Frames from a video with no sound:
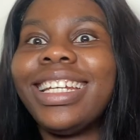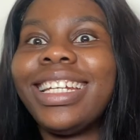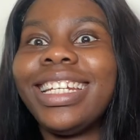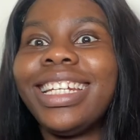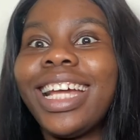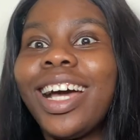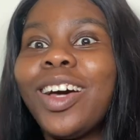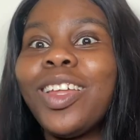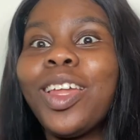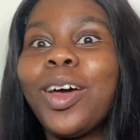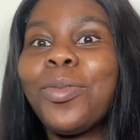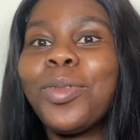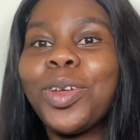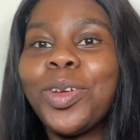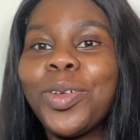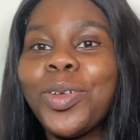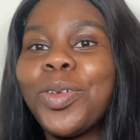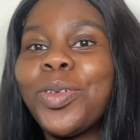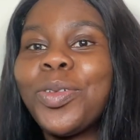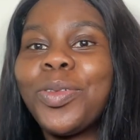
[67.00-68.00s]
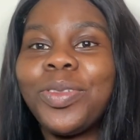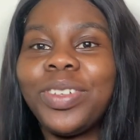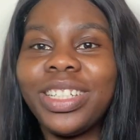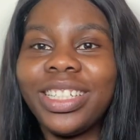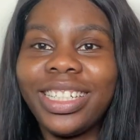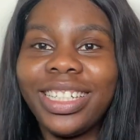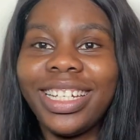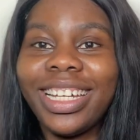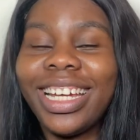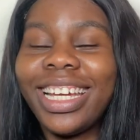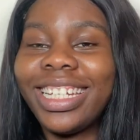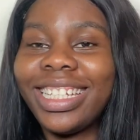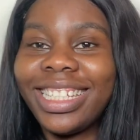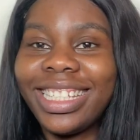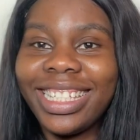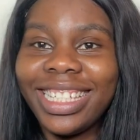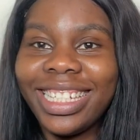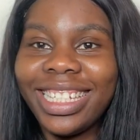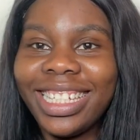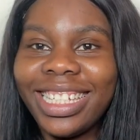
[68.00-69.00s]
Now that we know who Virginia
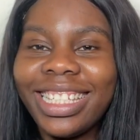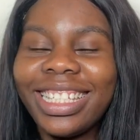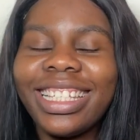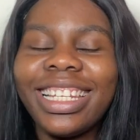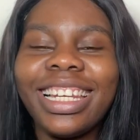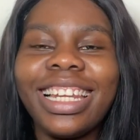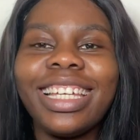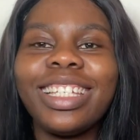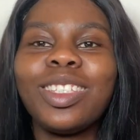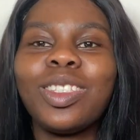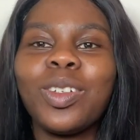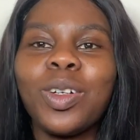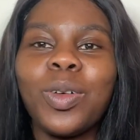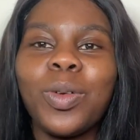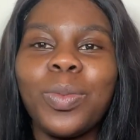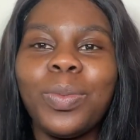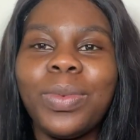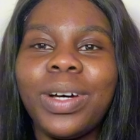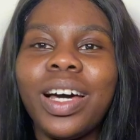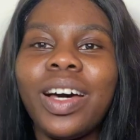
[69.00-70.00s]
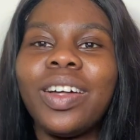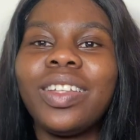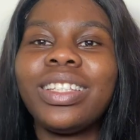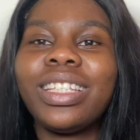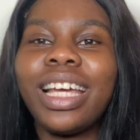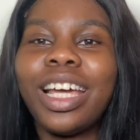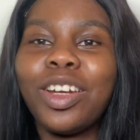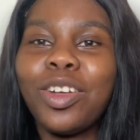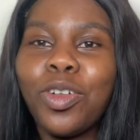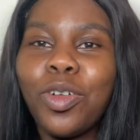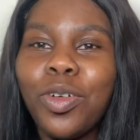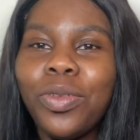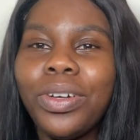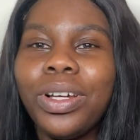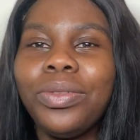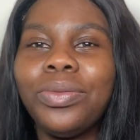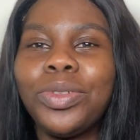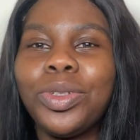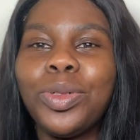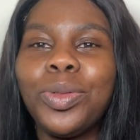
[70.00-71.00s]
Henderson is, let's talk about an
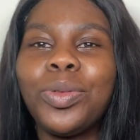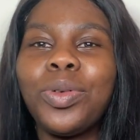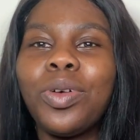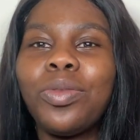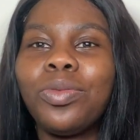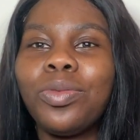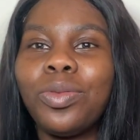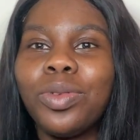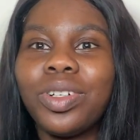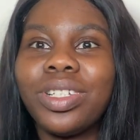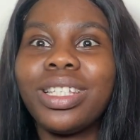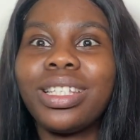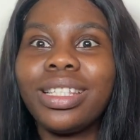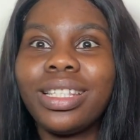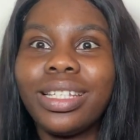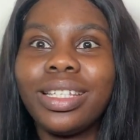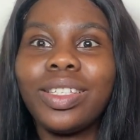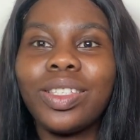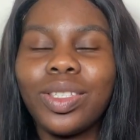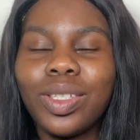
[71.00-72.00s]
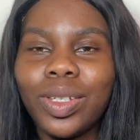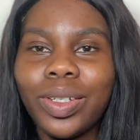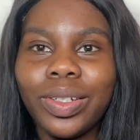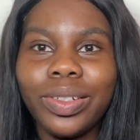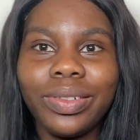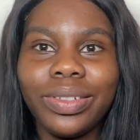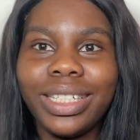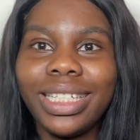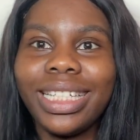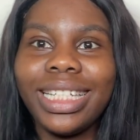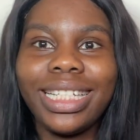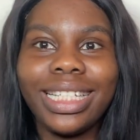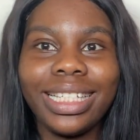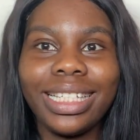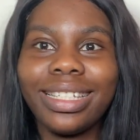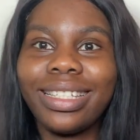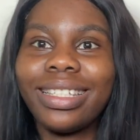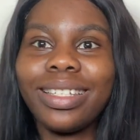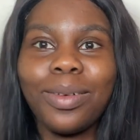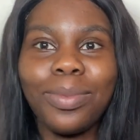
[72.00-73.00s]
overview of what this theory
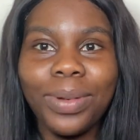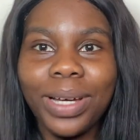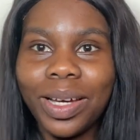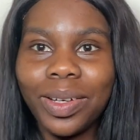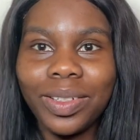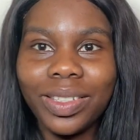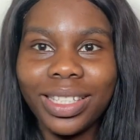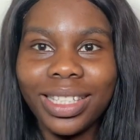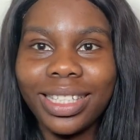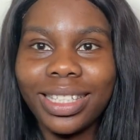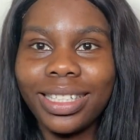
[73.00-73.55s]
is about.